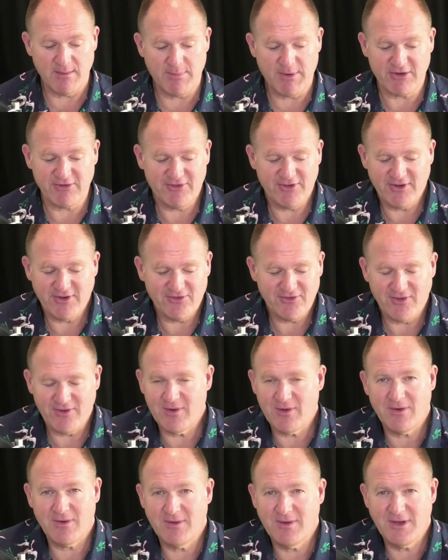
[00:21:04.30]
Because you're just,
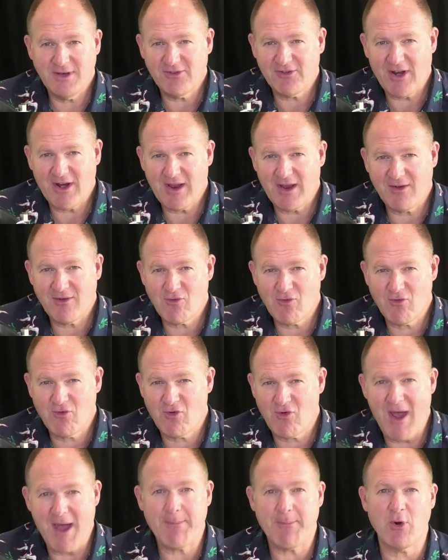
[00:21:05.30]
you're just going to
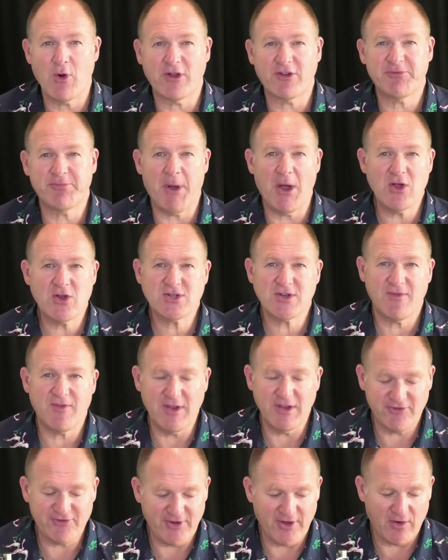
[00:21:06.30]
create more exposure for
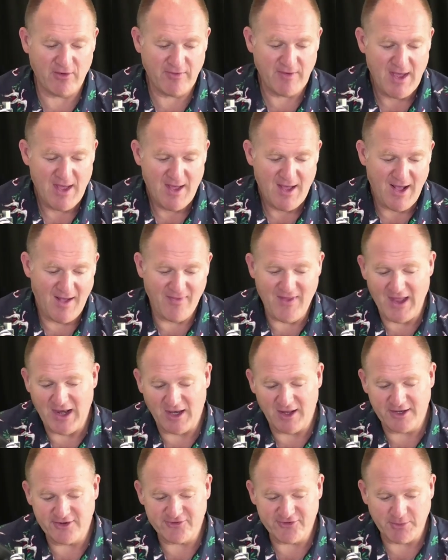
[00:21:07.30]
yourself, and that
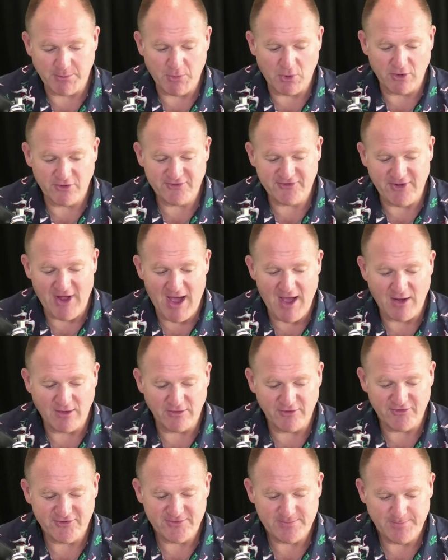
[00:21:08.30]
leads to more
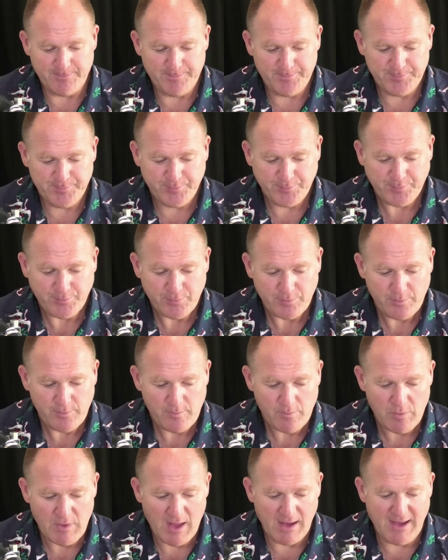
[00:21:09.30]
sales.
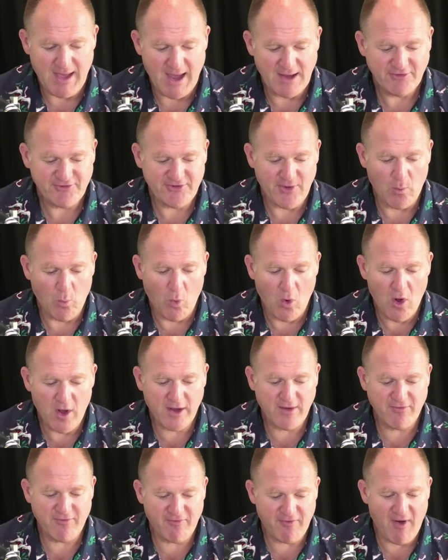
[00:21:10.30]
Okay, so
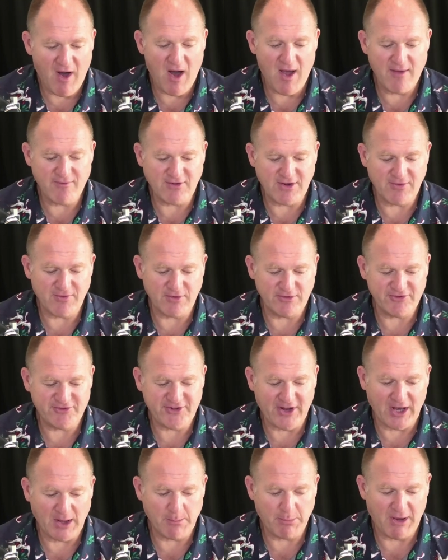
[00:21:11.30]
work five different
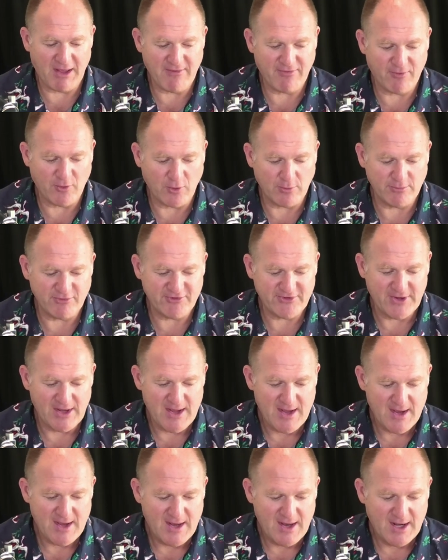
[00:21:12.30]
selling platforms.
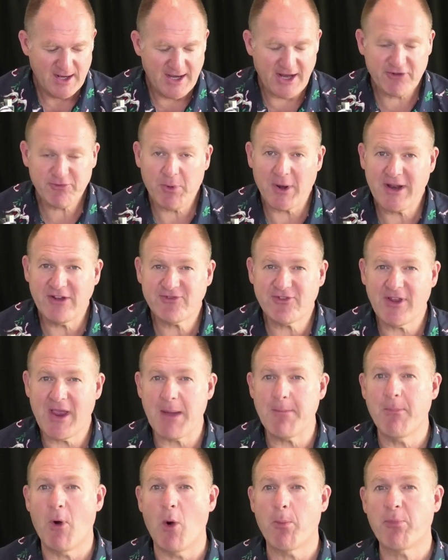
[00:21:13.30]
Next one is to
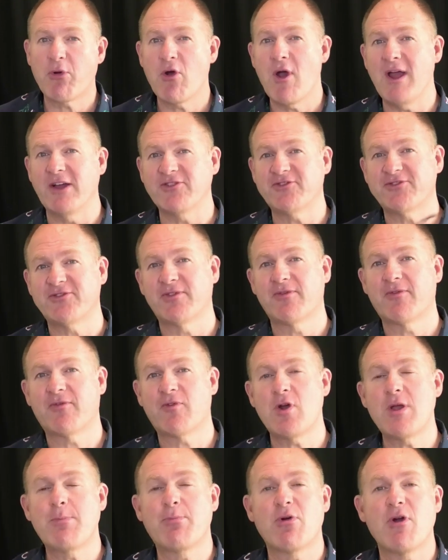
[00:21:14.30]
get more press,
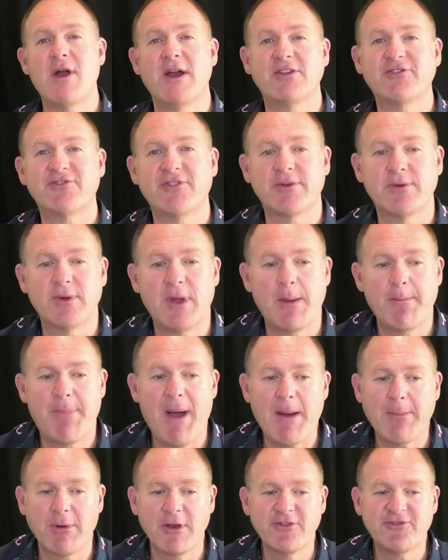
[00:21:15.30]
free press and, and
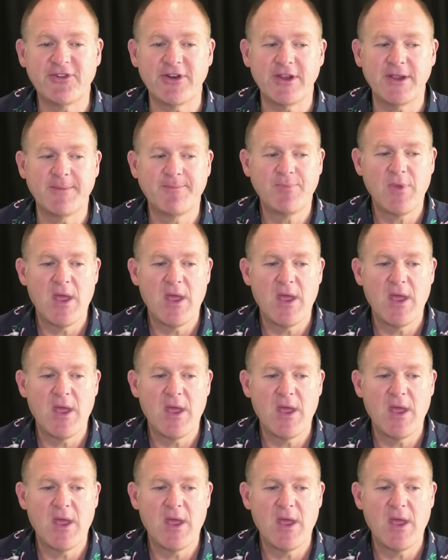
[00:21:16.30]
publicity.